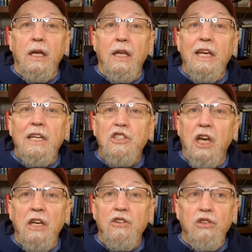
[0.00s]
it can
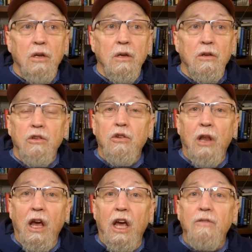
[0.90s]
change your
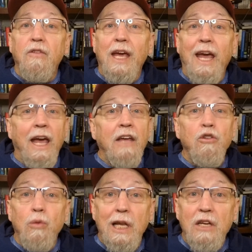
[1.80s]
life and
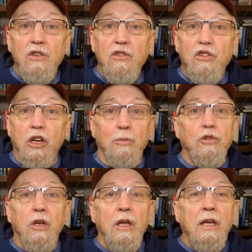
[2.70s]
your
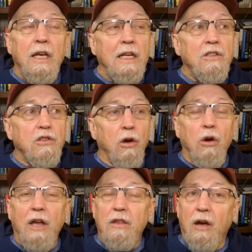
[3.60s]
relationships. And so
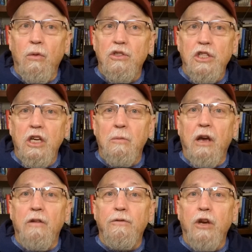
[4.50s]
I thought, well, gee, am I
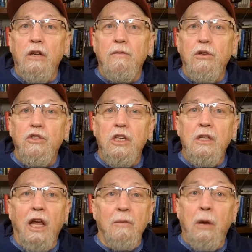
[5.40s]
afraid of losing
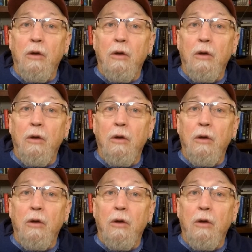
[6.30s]
like my